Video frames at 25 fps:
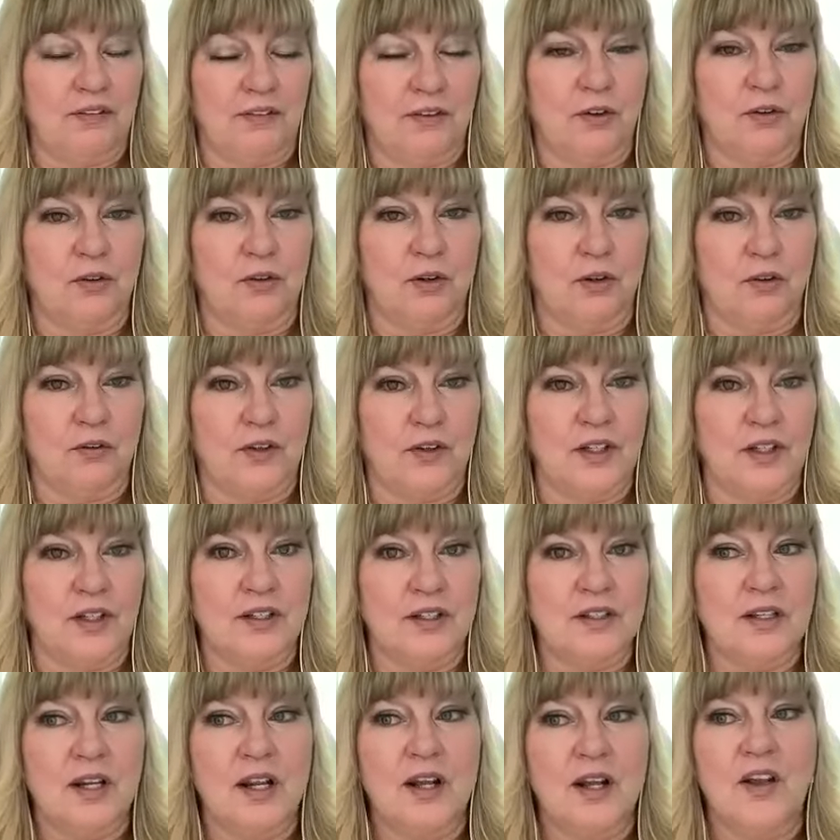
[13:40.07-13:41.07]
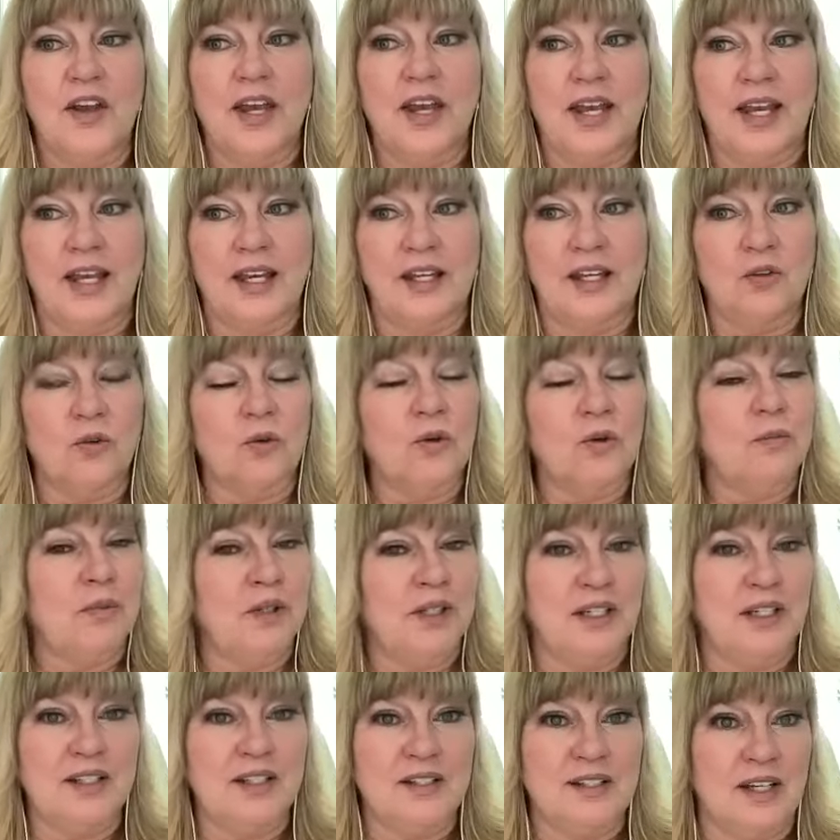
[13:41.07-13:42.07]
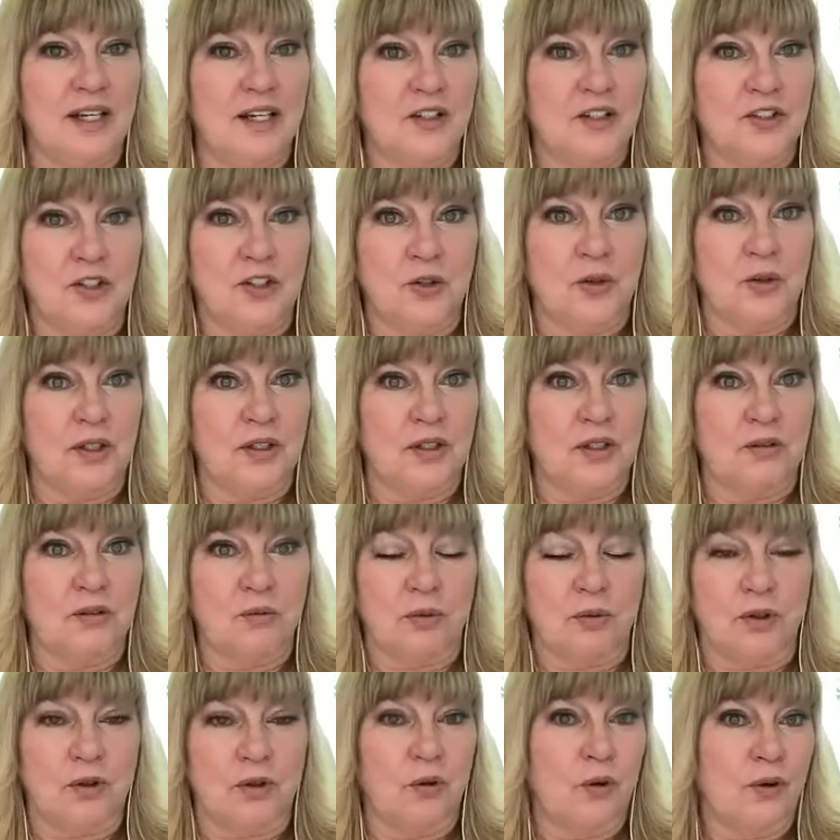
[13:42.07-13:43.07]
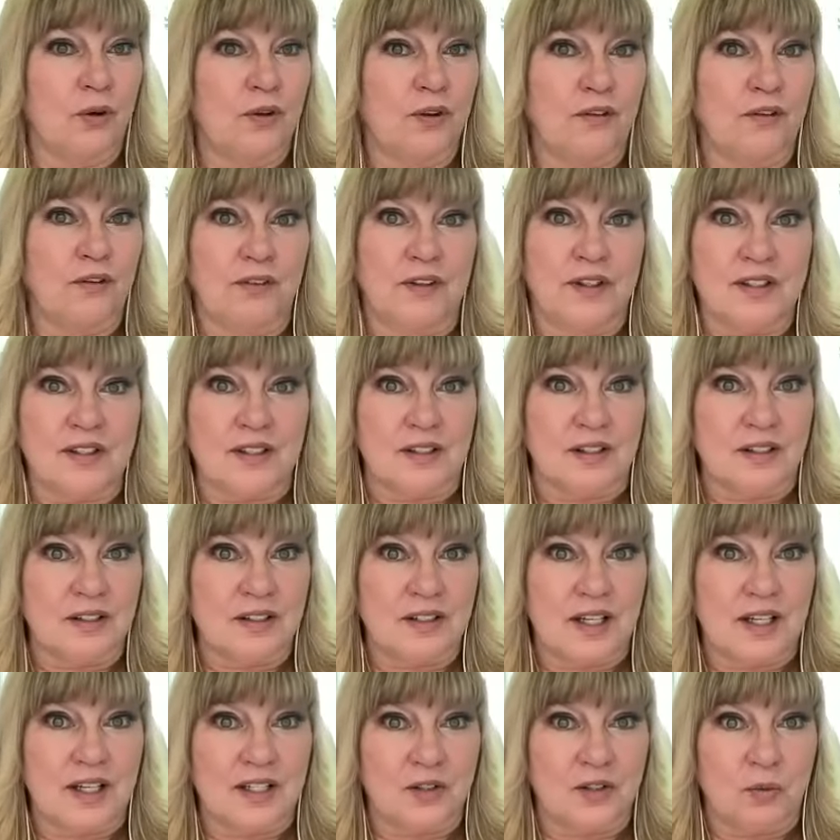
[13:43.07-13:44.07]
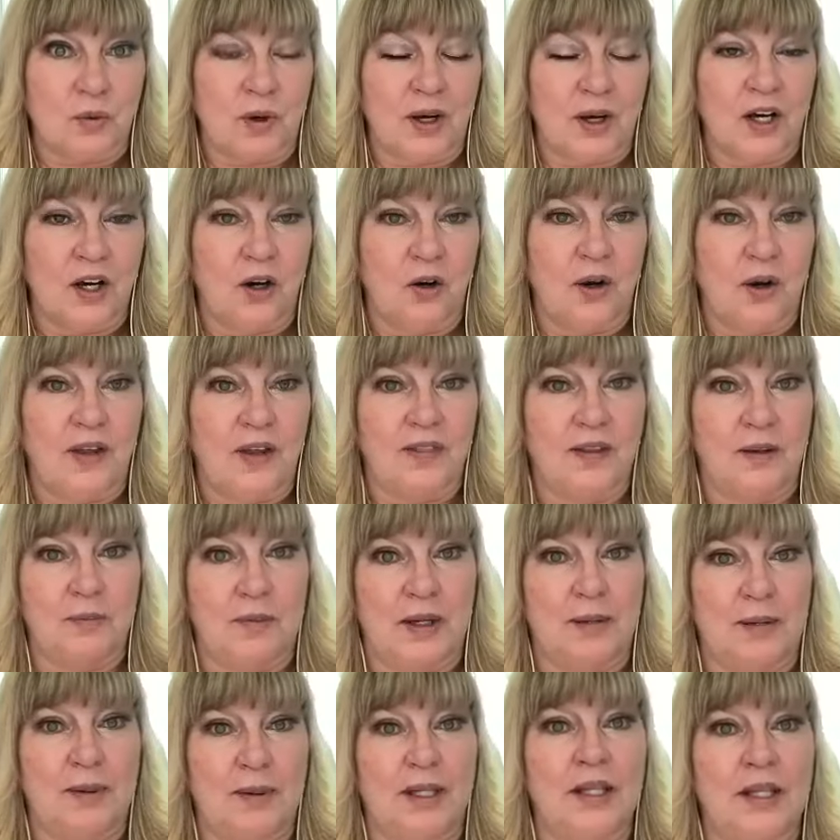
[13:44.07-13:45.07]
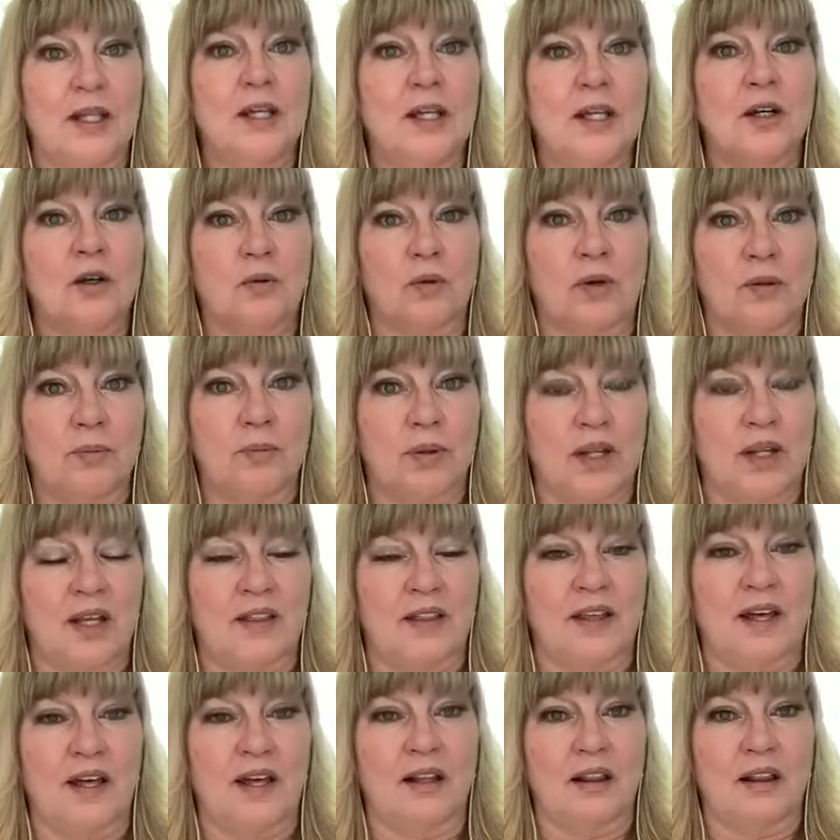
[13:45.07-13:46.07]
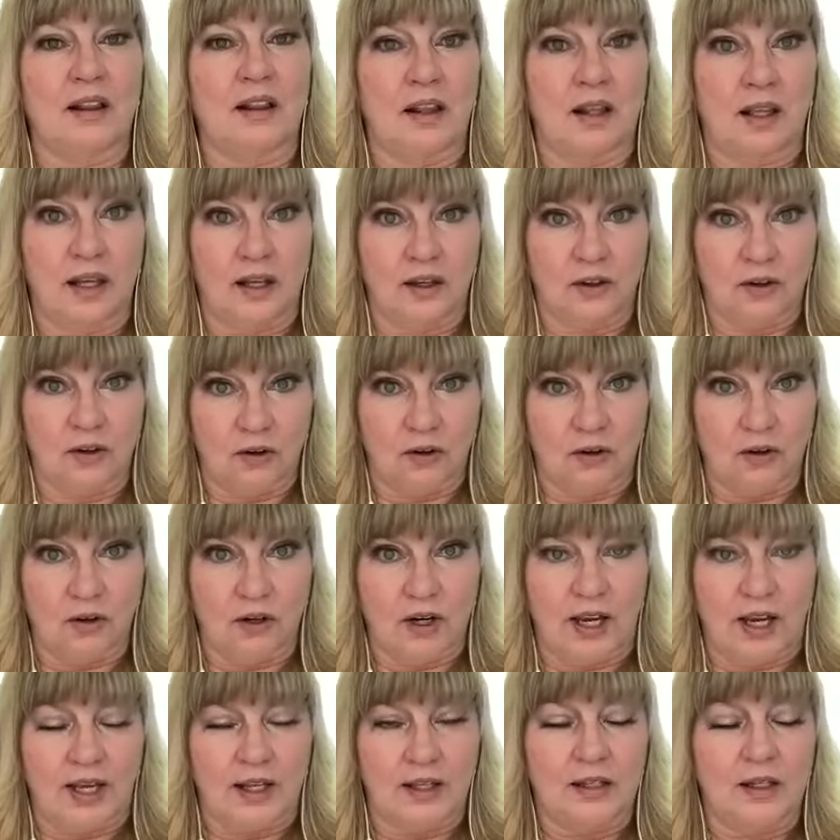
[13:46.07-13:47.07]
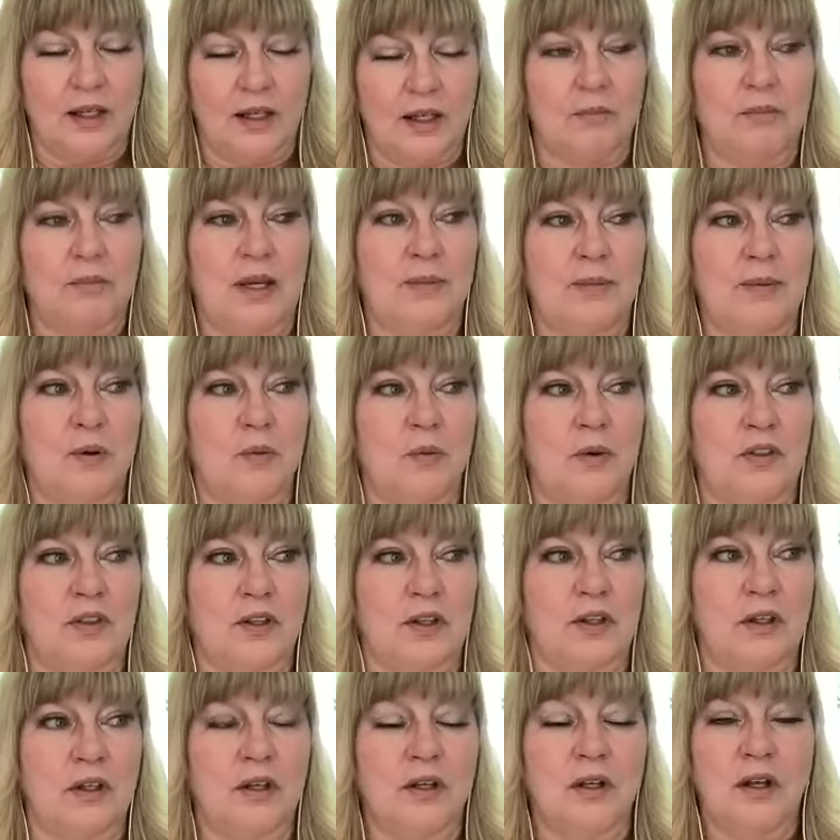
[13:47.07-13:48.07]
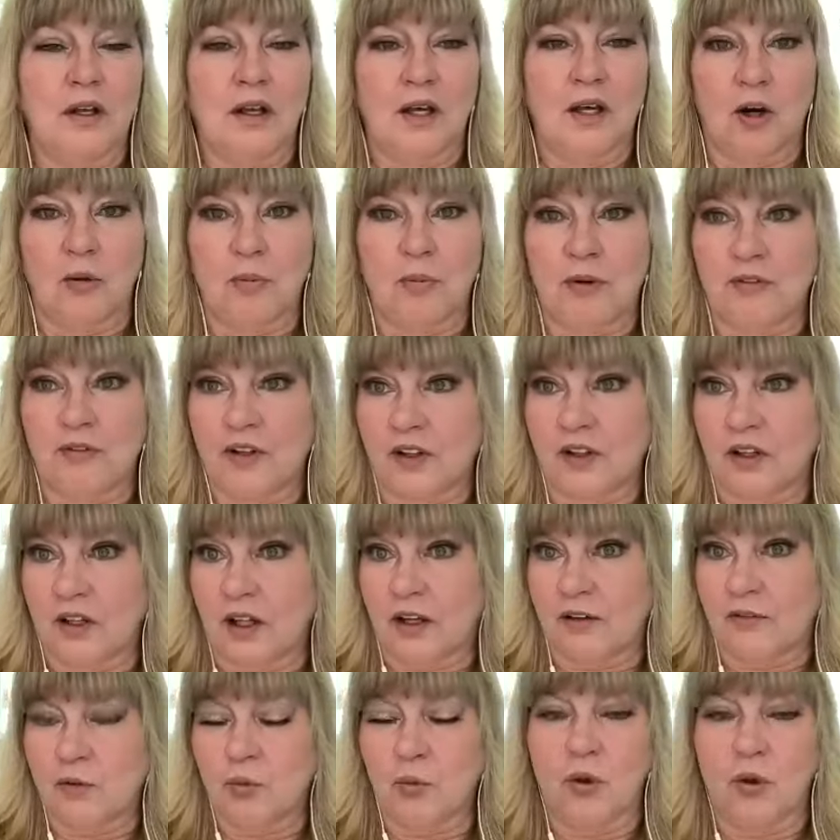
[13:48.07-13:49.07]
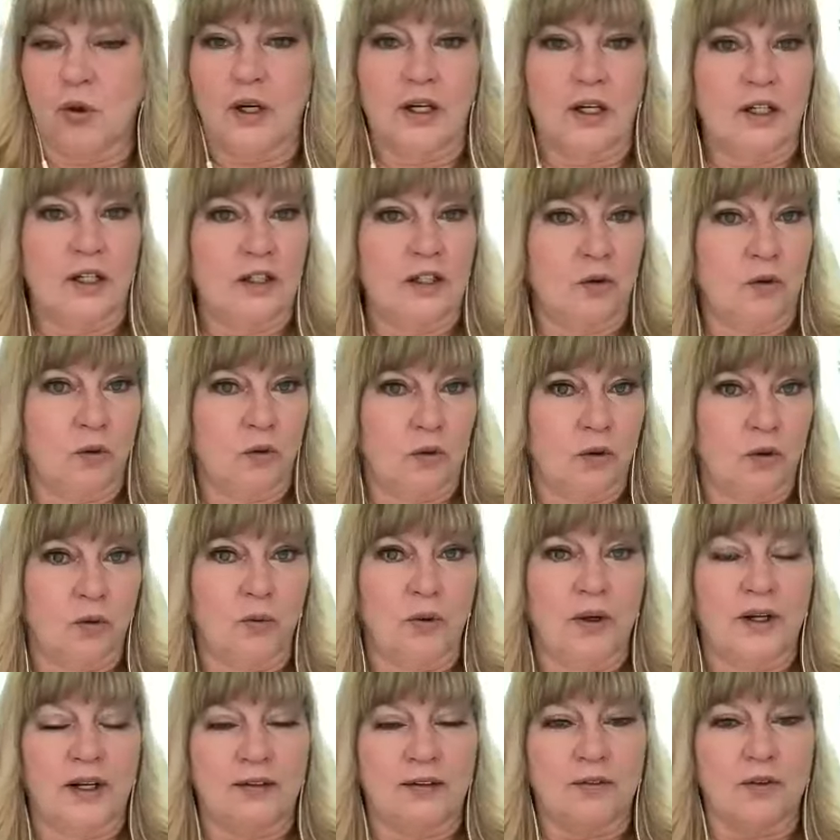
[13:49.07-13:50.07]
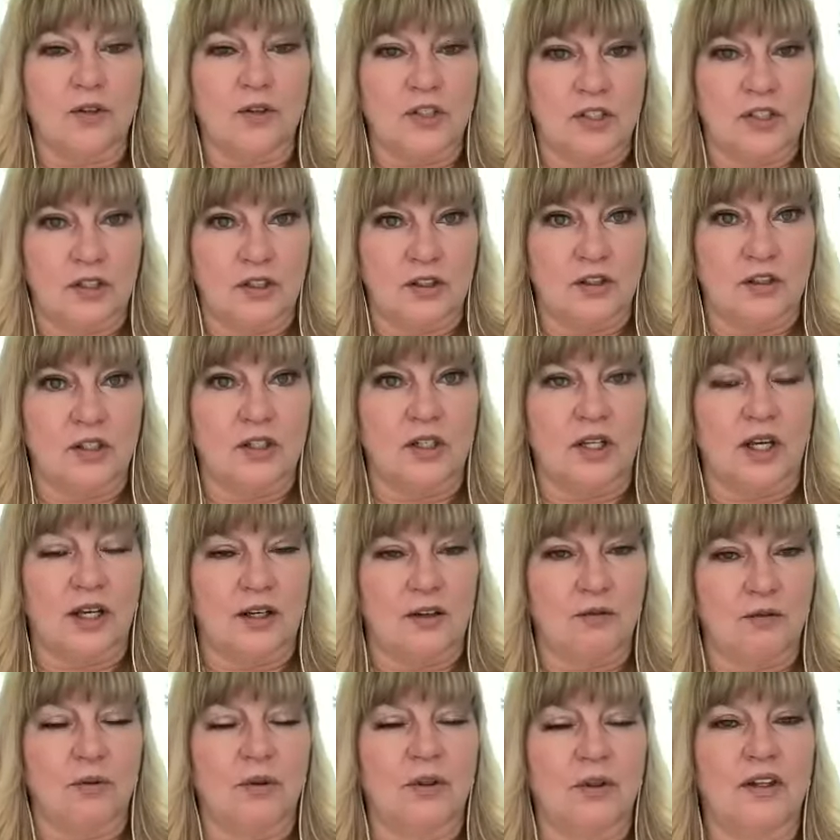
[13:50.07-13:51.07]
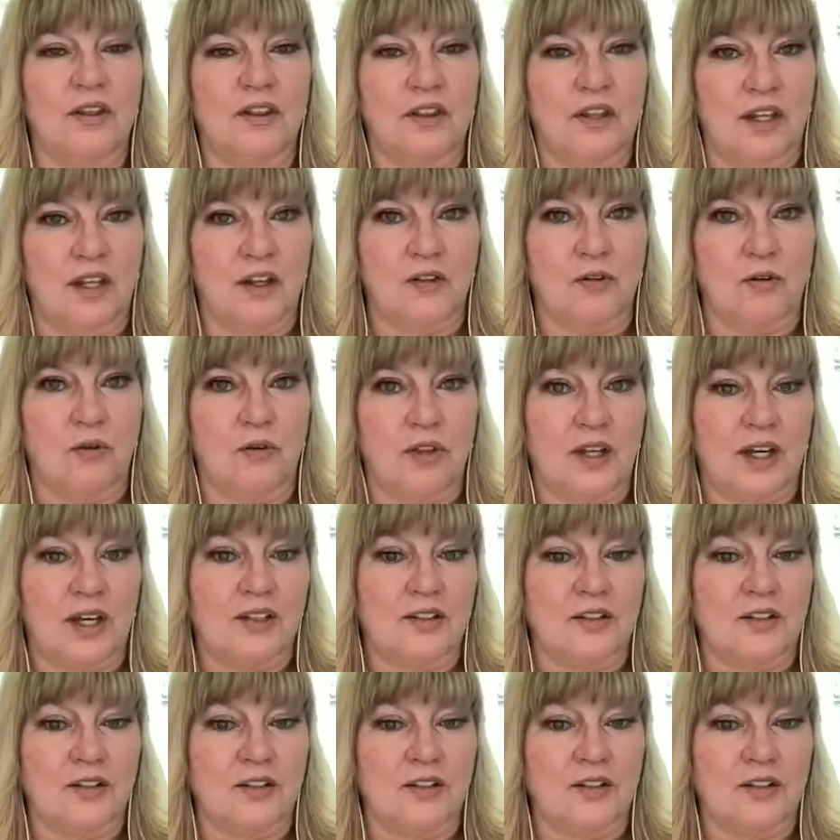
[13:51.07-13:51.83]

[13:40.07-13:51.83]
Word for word: feel nervous and or in many states you can record the visit as well and then maybe replay that later and it maybe with the help of a loved one or whatever to to kind of really think through that.